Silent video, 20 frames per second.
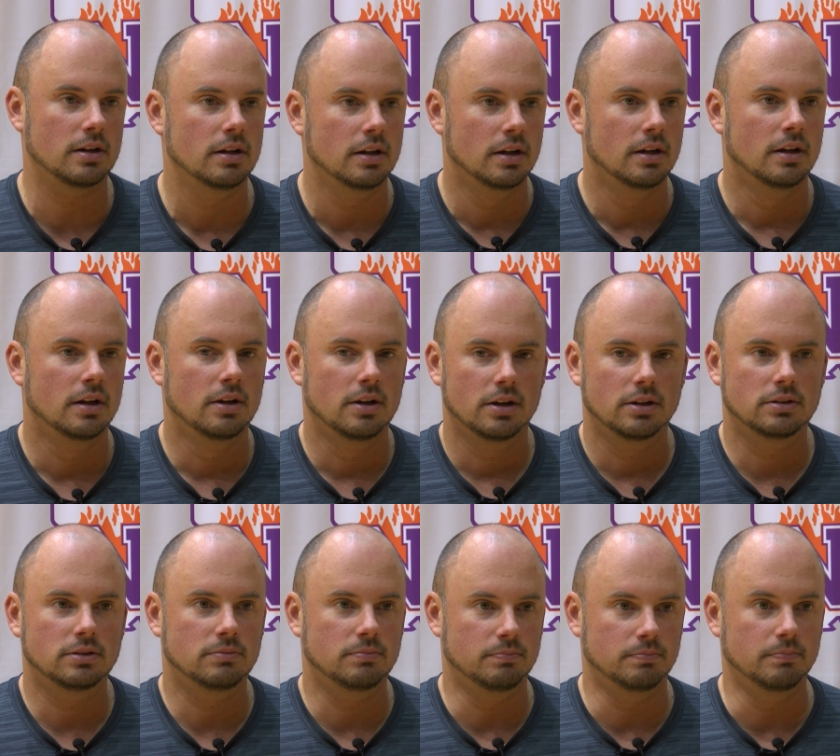to
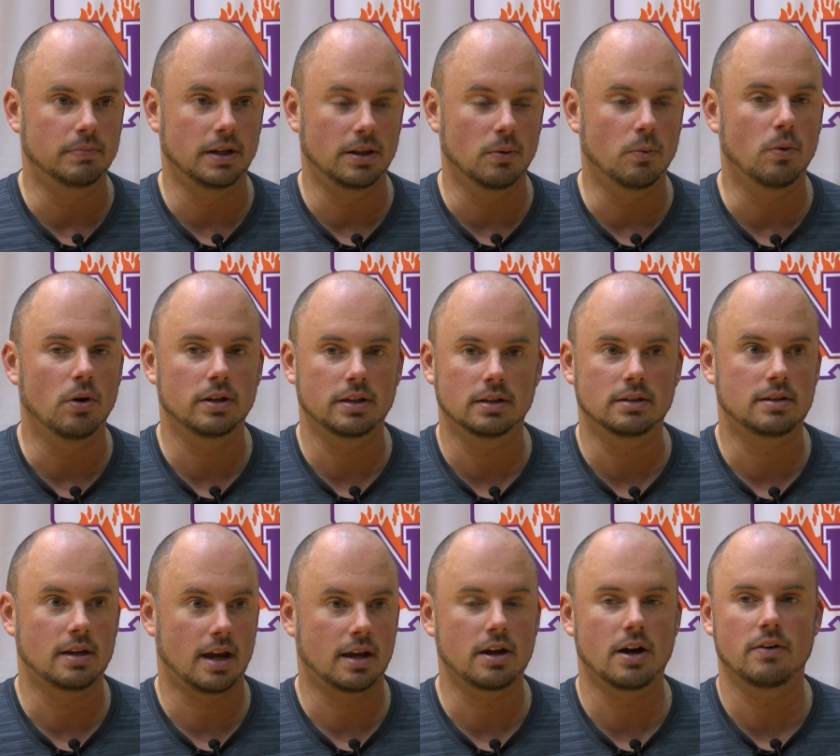be the one to
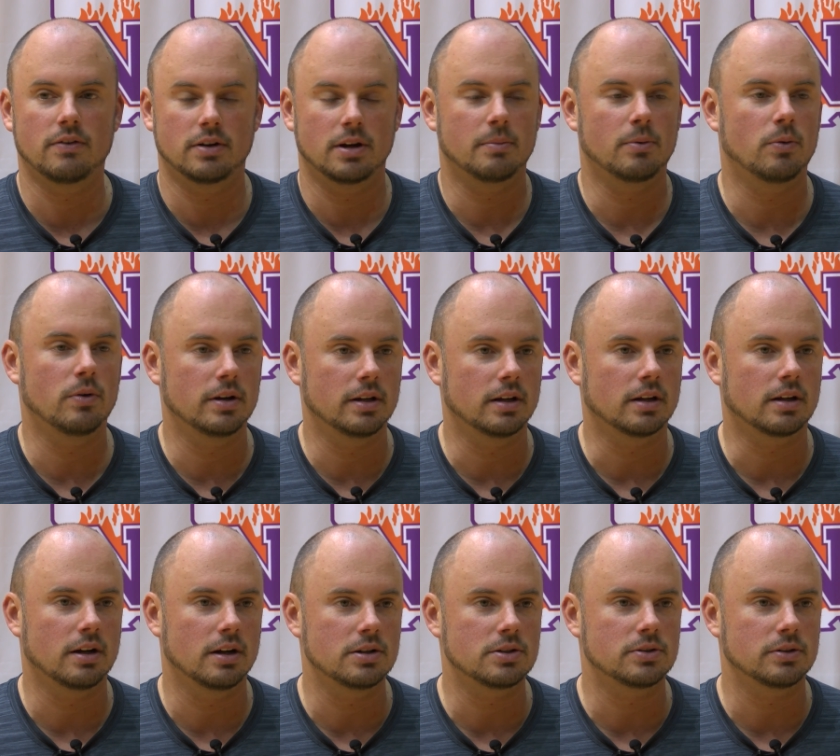take over, number one in the
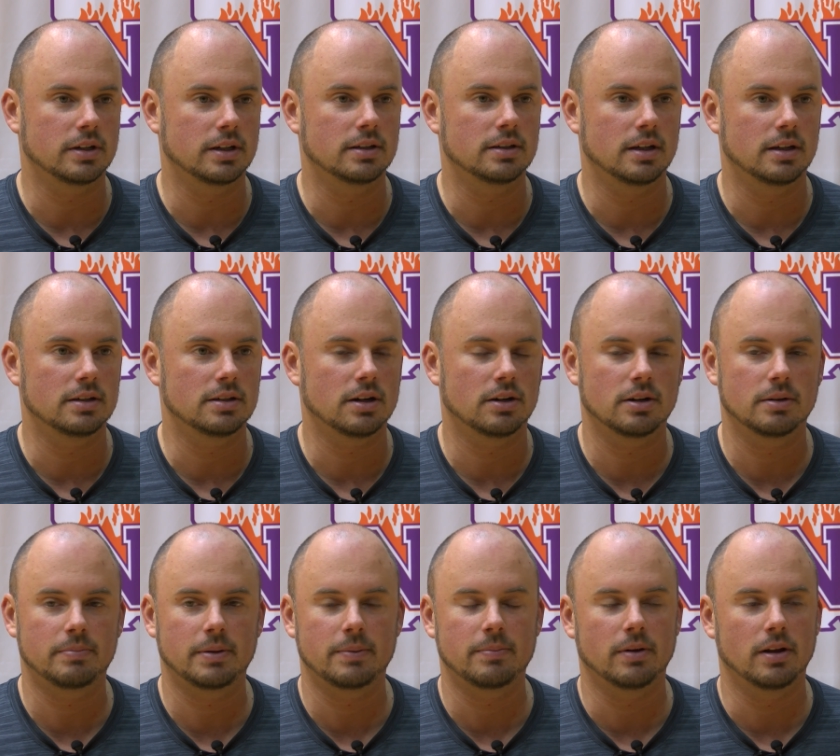country, and, and
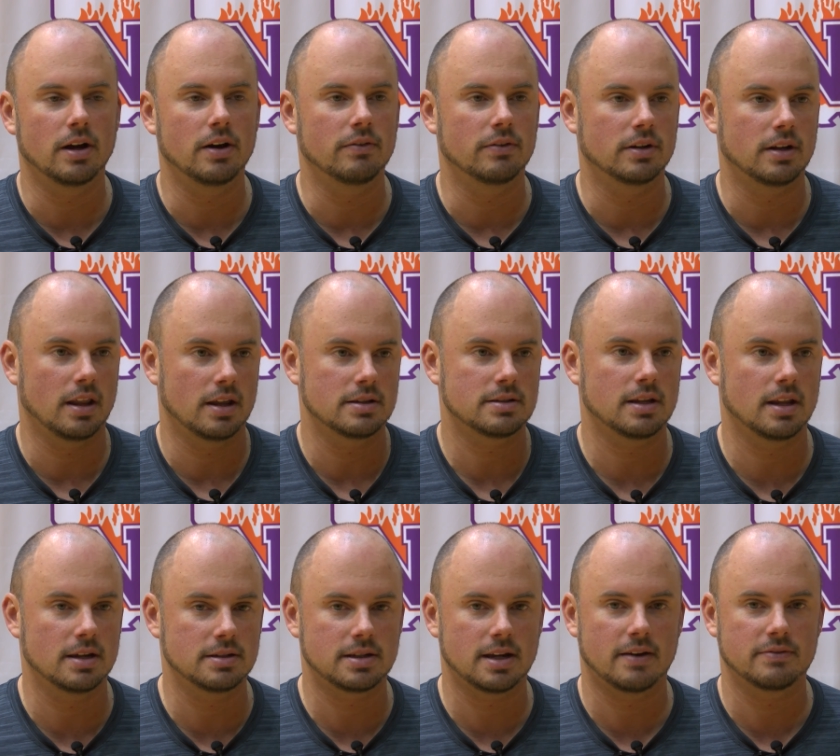turning people over. Let's,
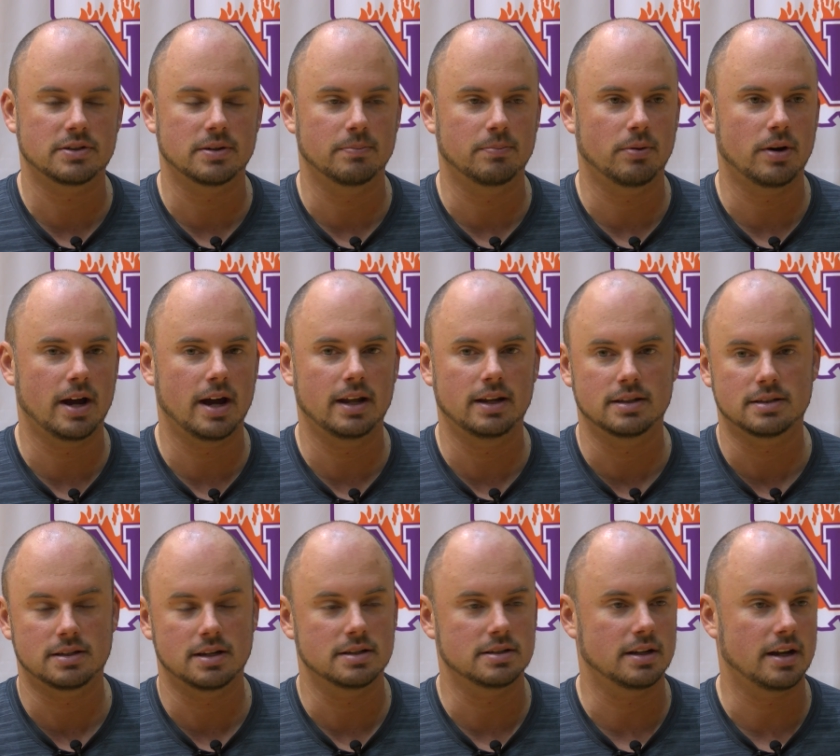let's have some pride.
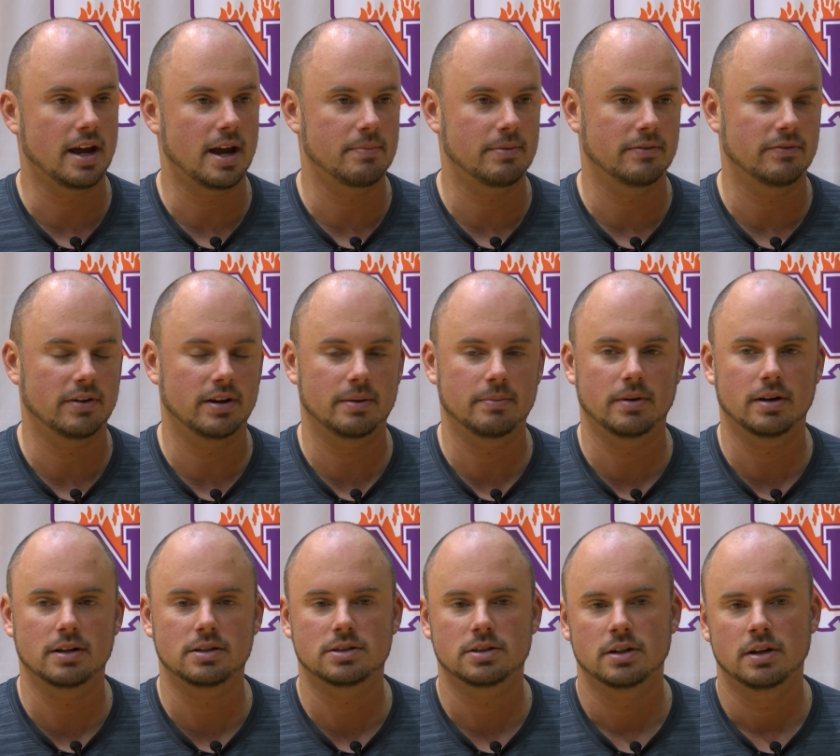This doesn't happen very
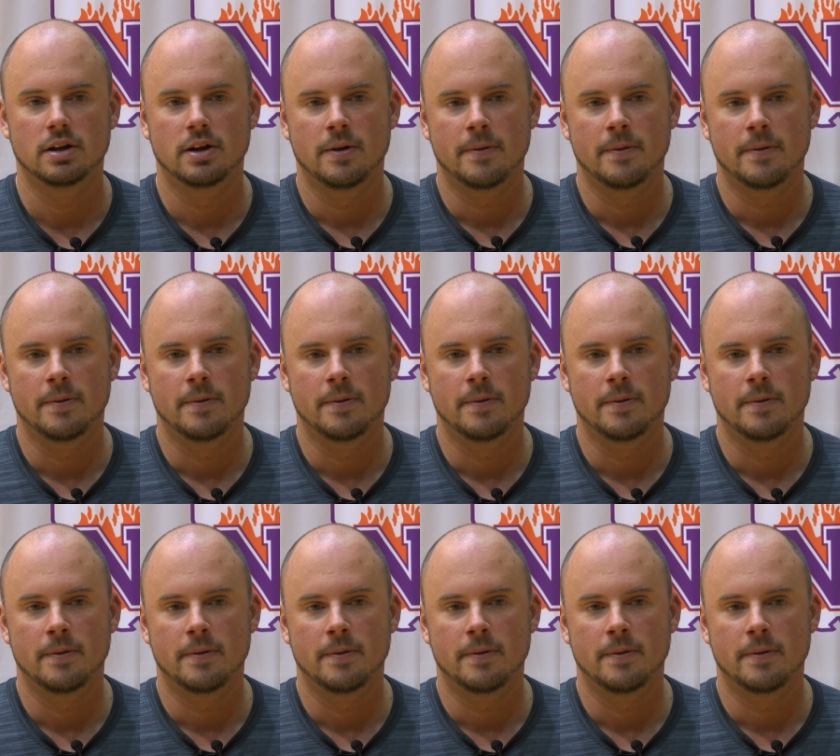much.